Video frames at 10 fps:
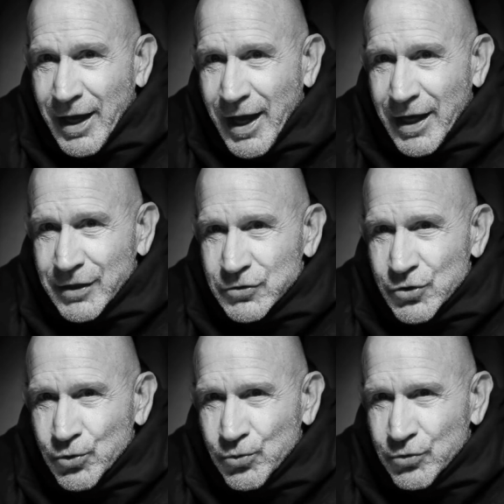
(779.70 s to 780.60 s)
as
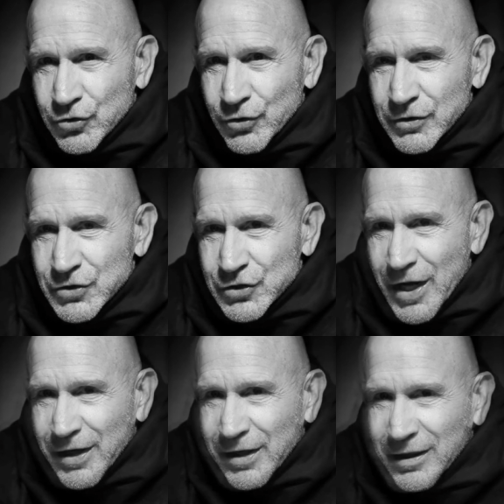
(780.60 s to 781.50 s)
who should
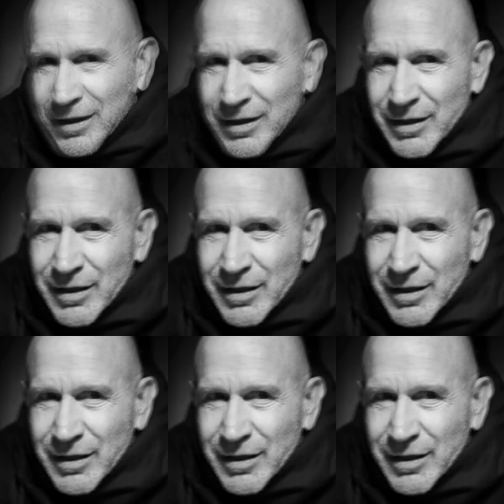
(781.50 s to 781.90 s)
say,